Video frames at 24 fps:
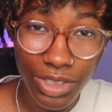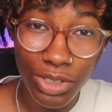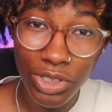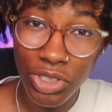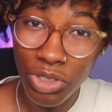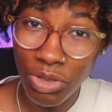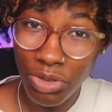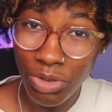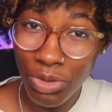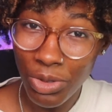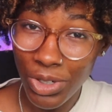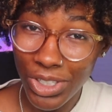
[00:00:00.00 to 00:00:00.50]
You
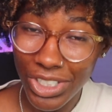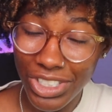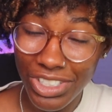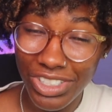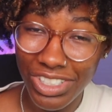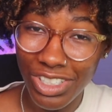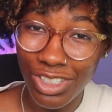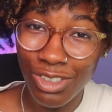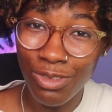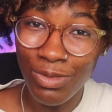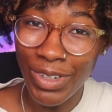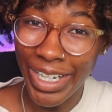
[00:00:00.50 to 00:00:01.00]
should reward
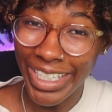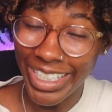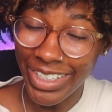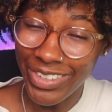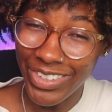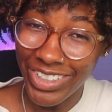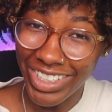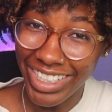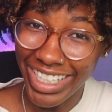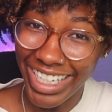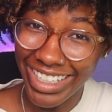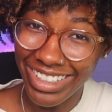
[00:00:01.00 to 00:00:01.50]
yourself by
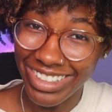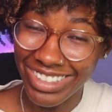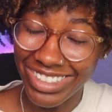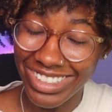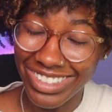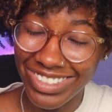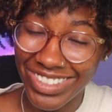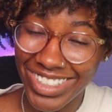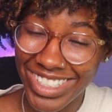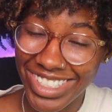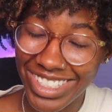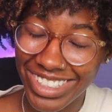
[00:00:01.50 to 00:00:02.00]
giving a like on
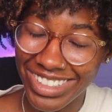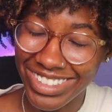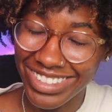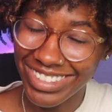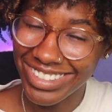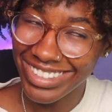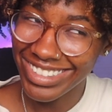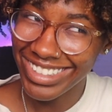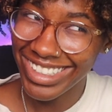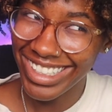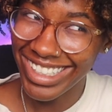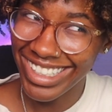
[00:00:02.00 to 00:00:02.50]
this video.
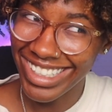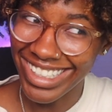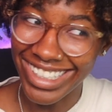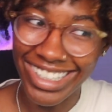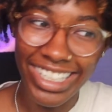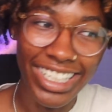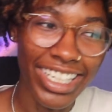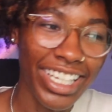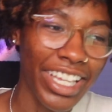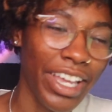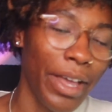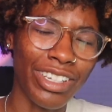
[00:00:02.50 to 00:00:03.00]

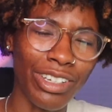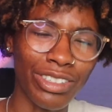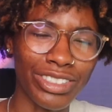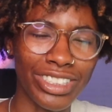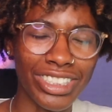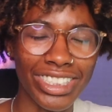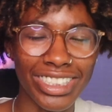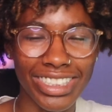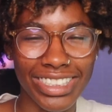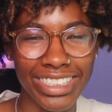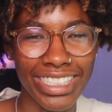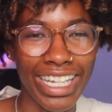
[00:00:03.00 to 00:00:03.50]
No,
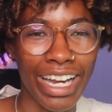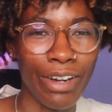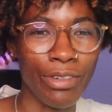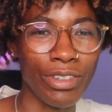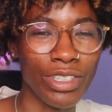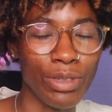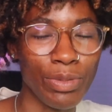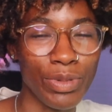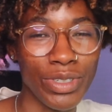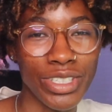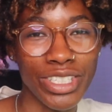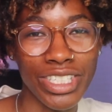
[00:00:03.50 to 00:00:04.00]
seriously, I
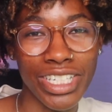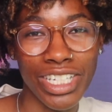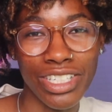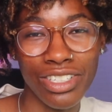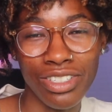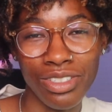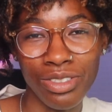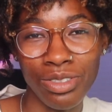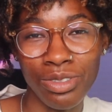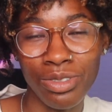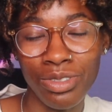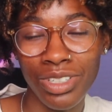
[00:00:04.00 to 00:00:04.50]
really
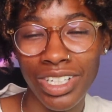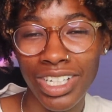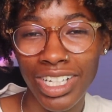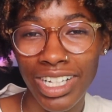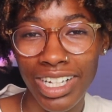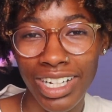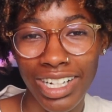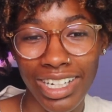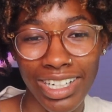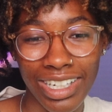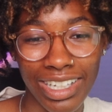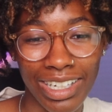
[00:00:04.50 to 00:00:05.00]
appreciate you.
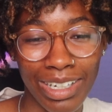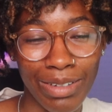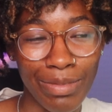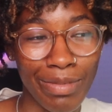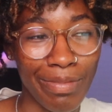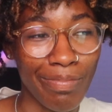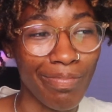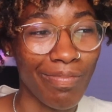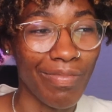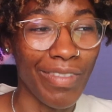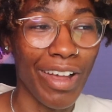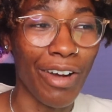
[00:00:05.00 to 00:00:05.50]

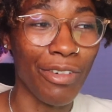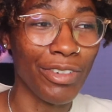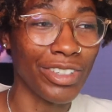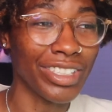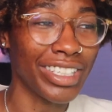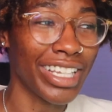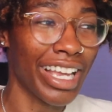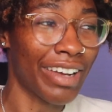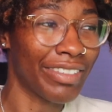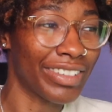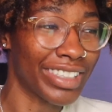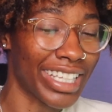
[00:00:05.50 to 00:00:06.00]
I
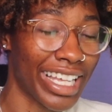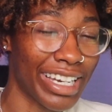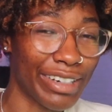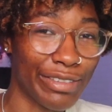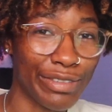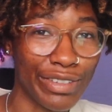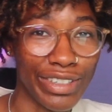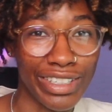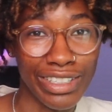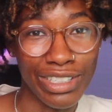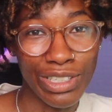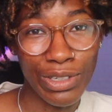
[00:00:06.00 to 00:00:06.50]
really have a lot of
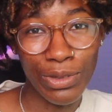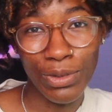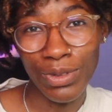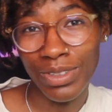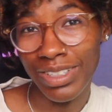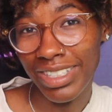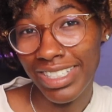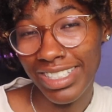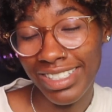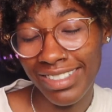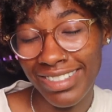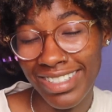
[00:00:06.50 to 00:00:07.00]
fun
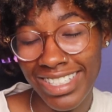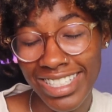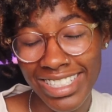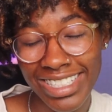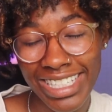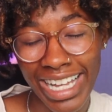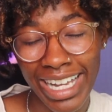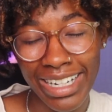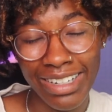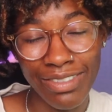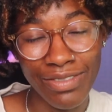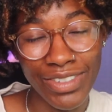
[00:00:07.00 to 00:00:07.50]
doing these
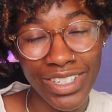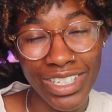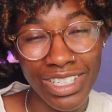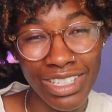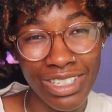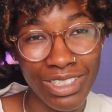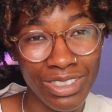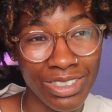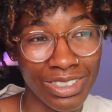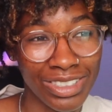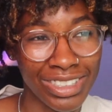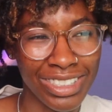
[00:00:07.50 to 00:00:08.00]
kind of
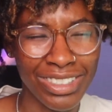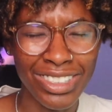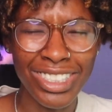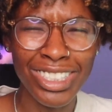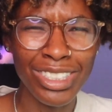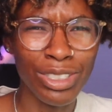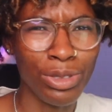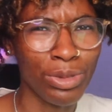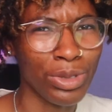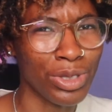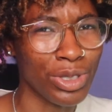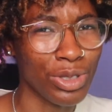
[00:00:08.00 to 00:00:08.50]
videos and
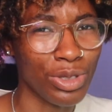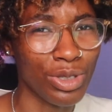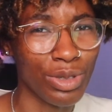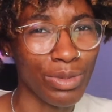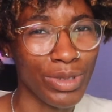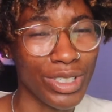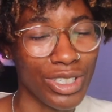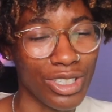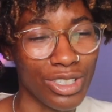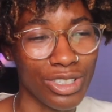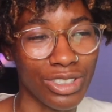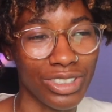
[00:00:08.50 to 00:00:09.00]
just doing YouTube
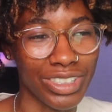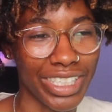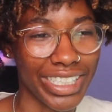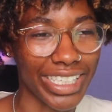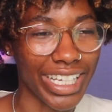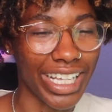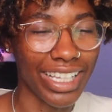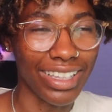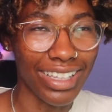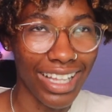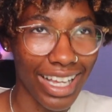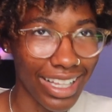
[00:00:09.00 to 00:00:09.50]
in general. Like
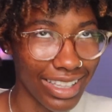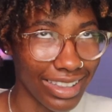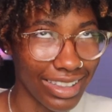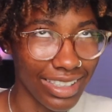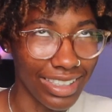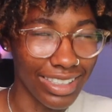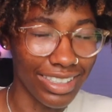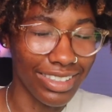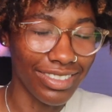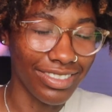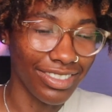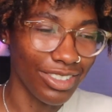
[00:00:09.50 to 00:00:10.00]
I
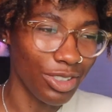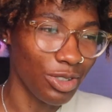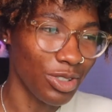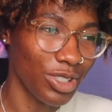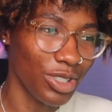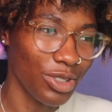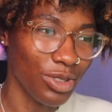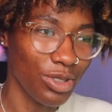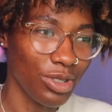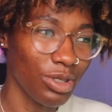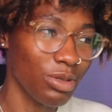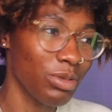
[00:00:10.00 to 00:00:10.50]
love
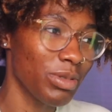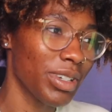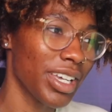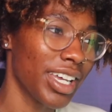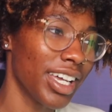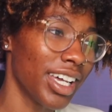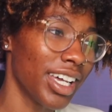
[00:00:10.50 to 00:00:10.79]
doing YouTube.